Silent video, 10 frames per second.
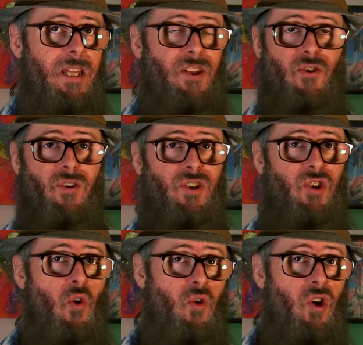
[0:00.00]
There is
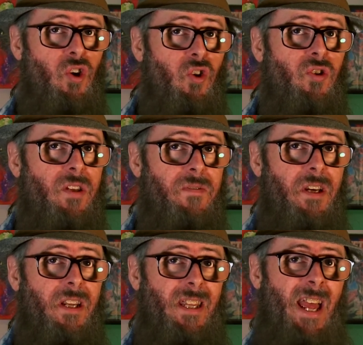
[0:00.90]
no conclusive
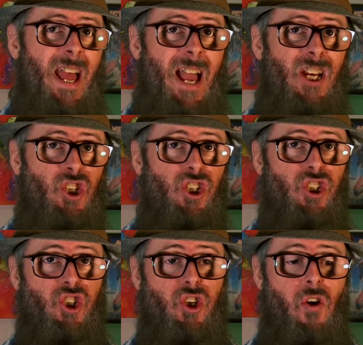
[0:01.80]
study that actually
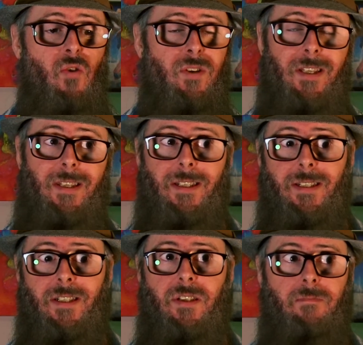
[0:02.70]
shows that this
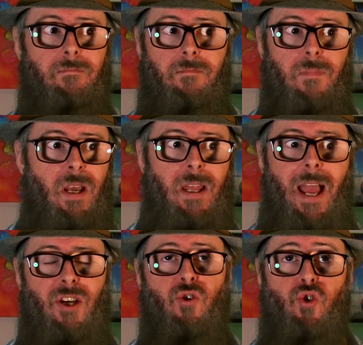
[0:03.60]
is an
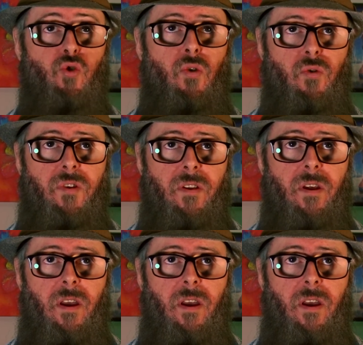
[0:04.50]
actual truth.